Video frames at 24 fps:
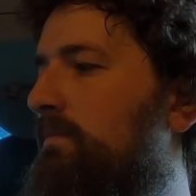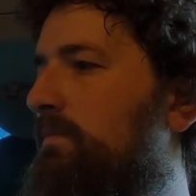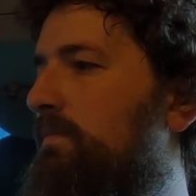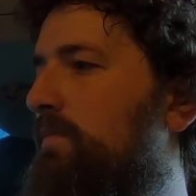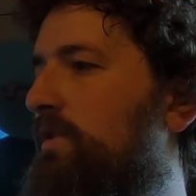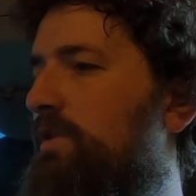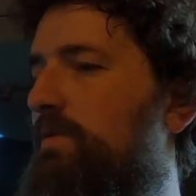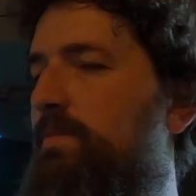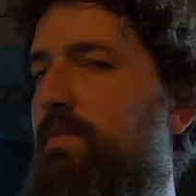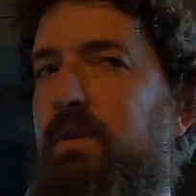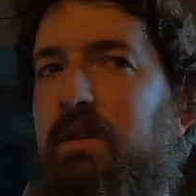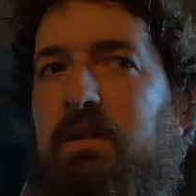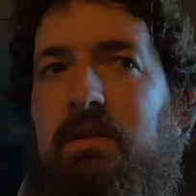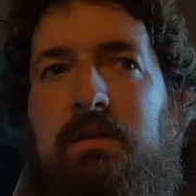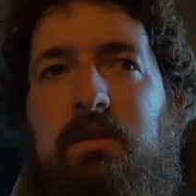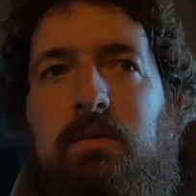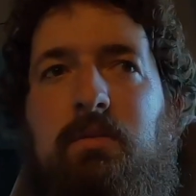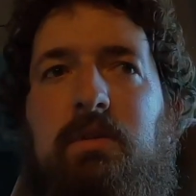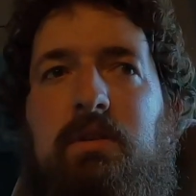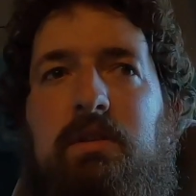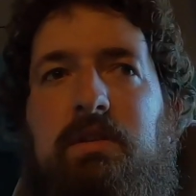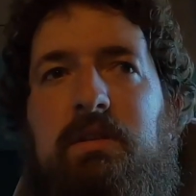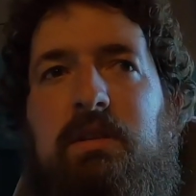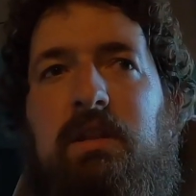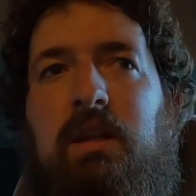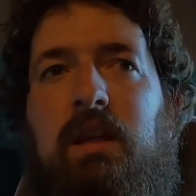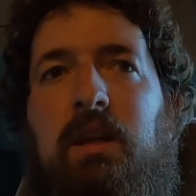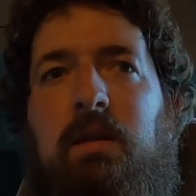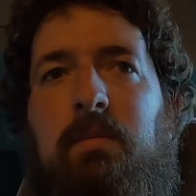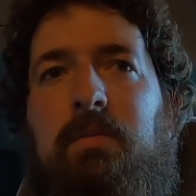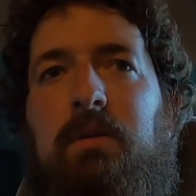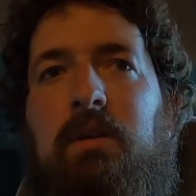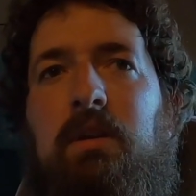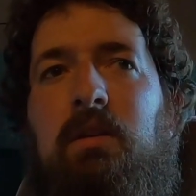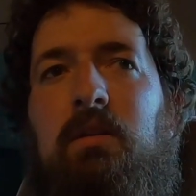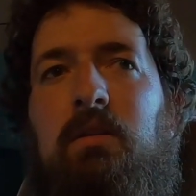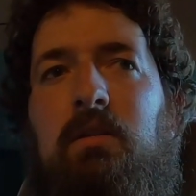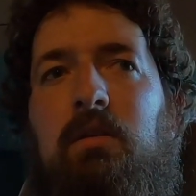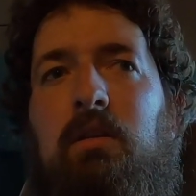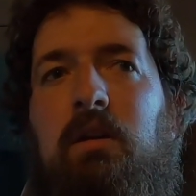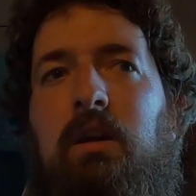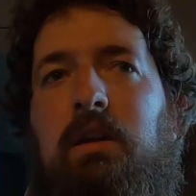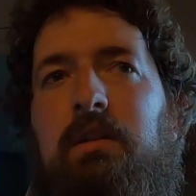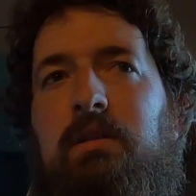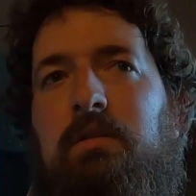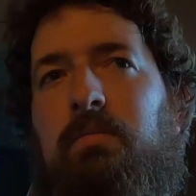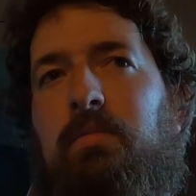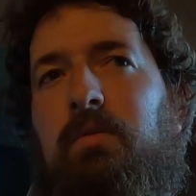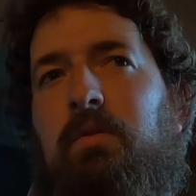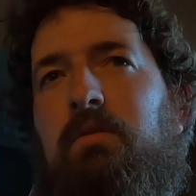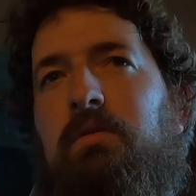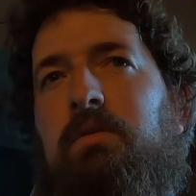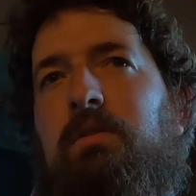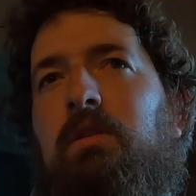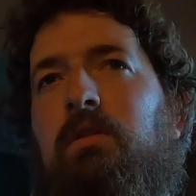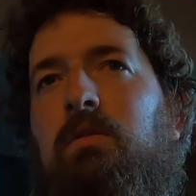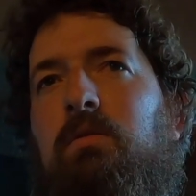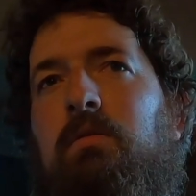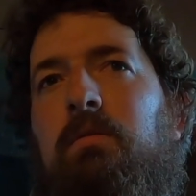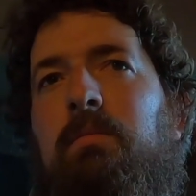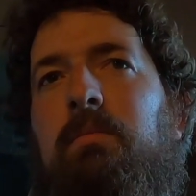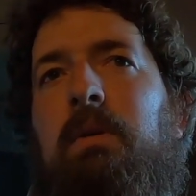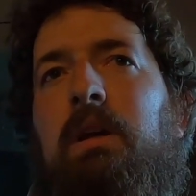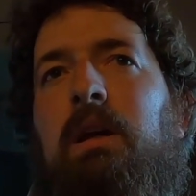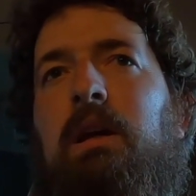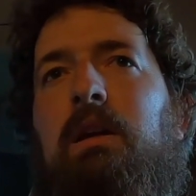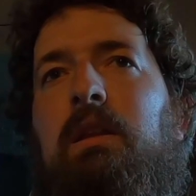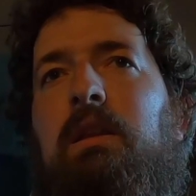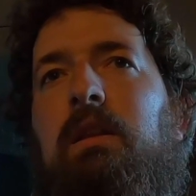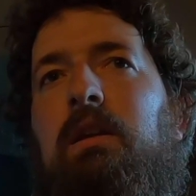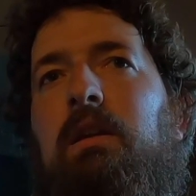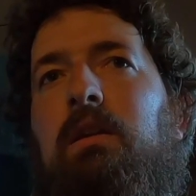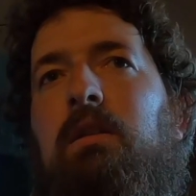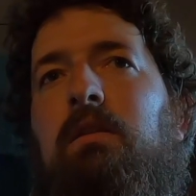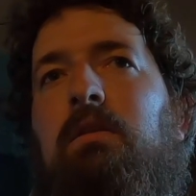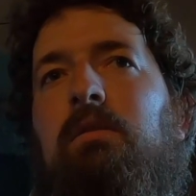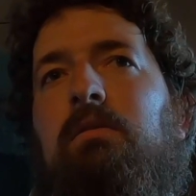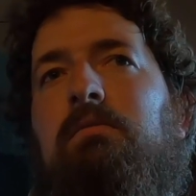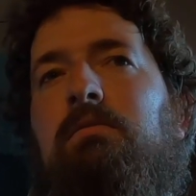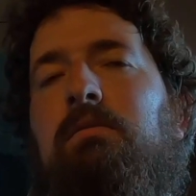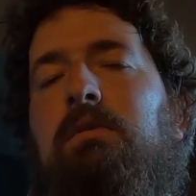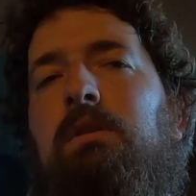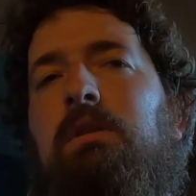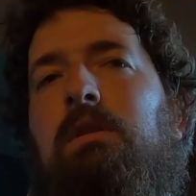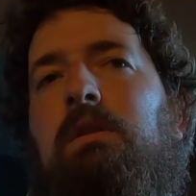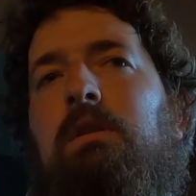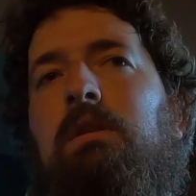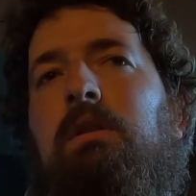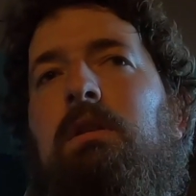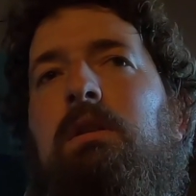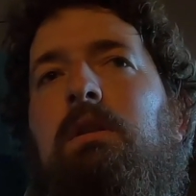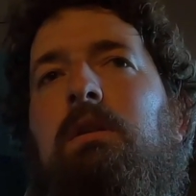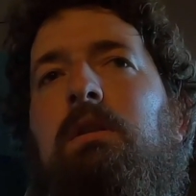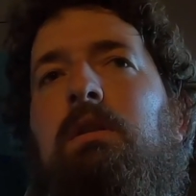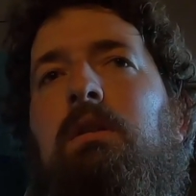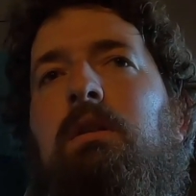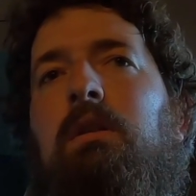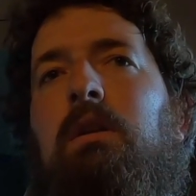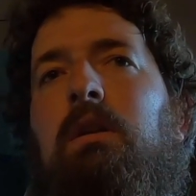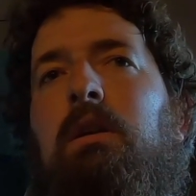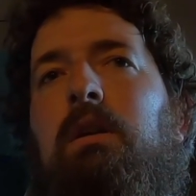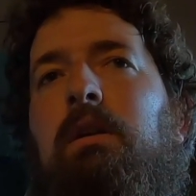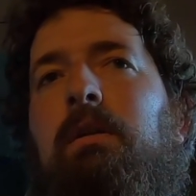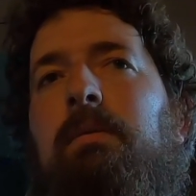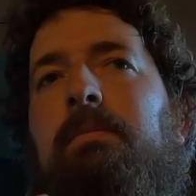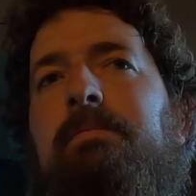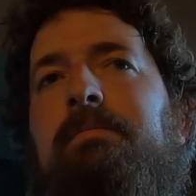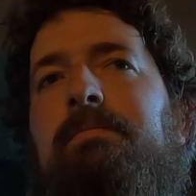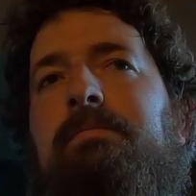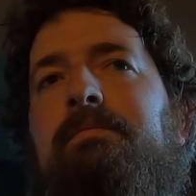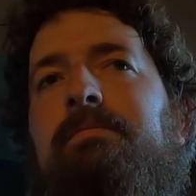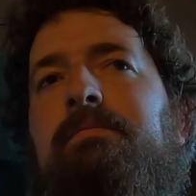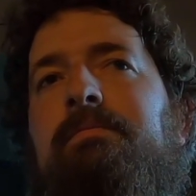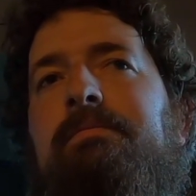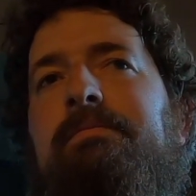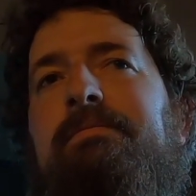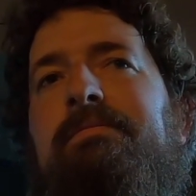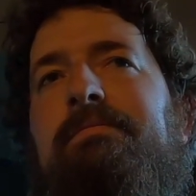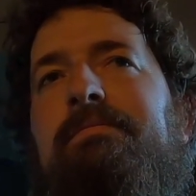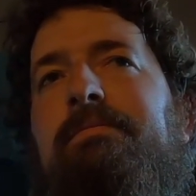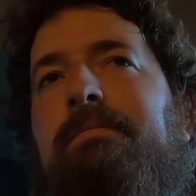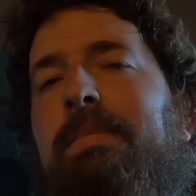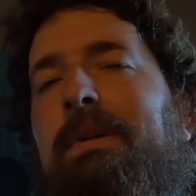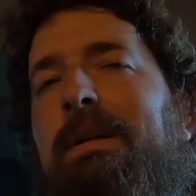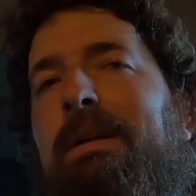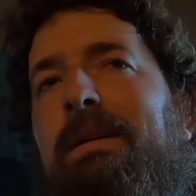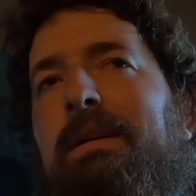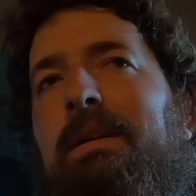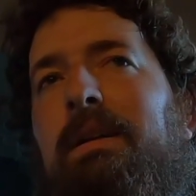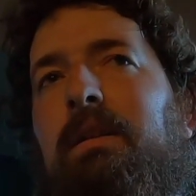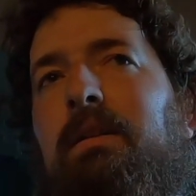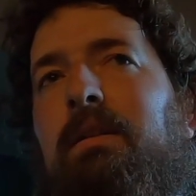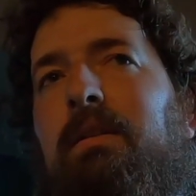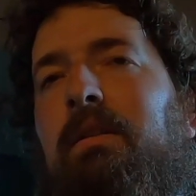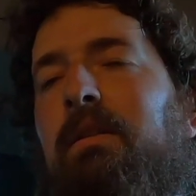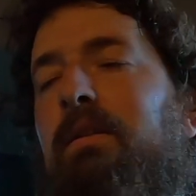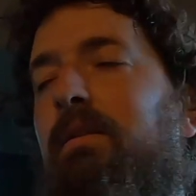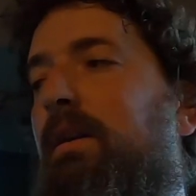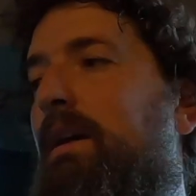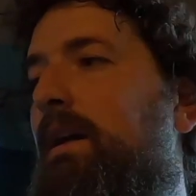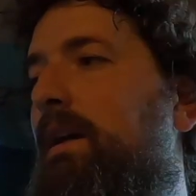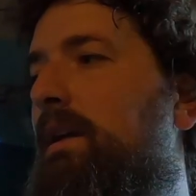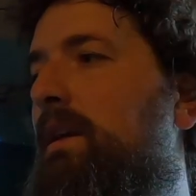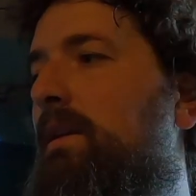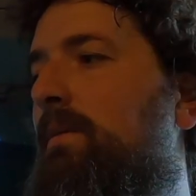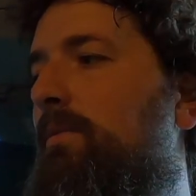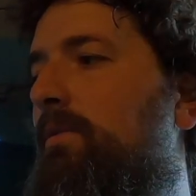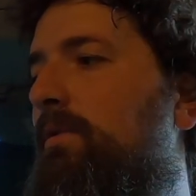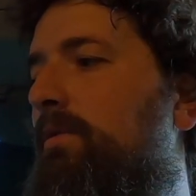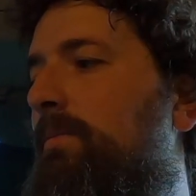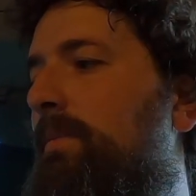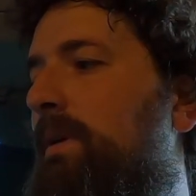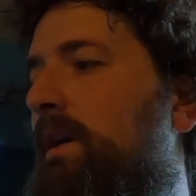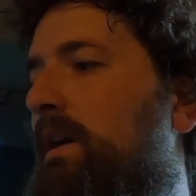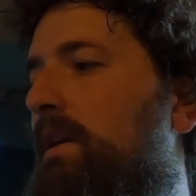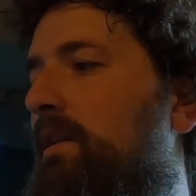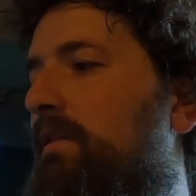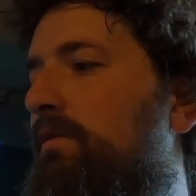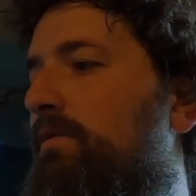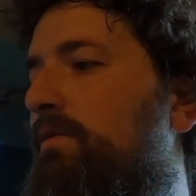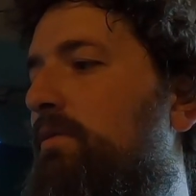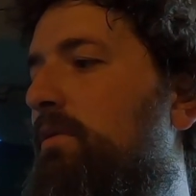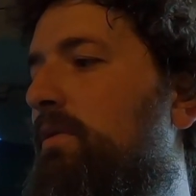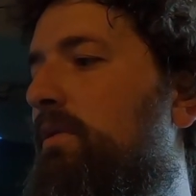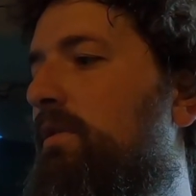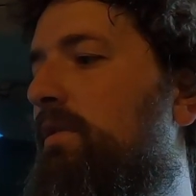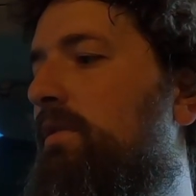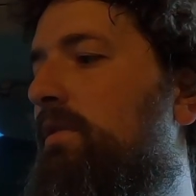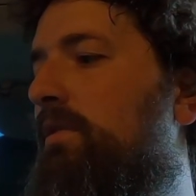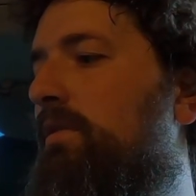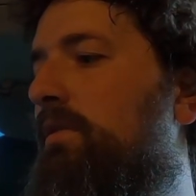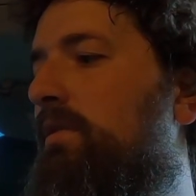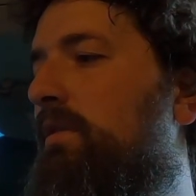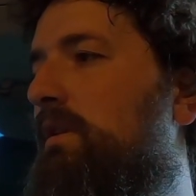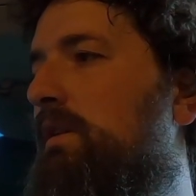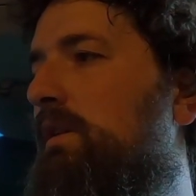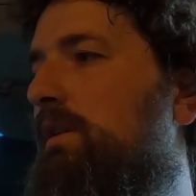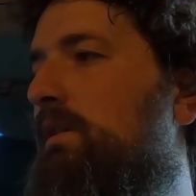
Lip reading: which means it would stay up here as opposed to going back there. But I don't know, I keep going back and forth